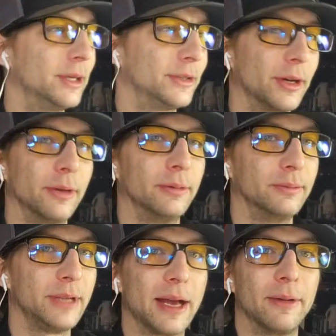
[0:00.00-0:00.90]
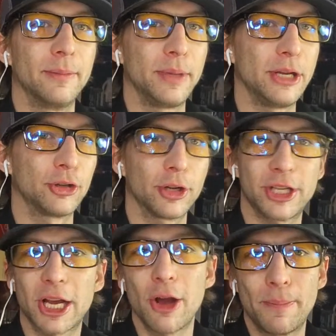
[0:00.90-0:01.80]
So, yeah, be sure to
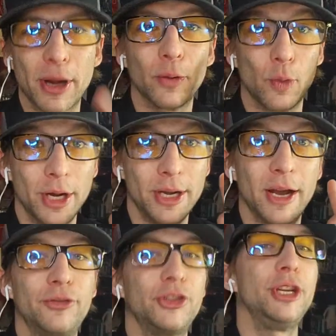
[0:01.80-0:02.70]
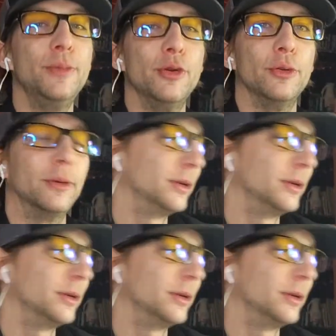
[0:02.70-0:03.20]
check out part 1 of Shimo.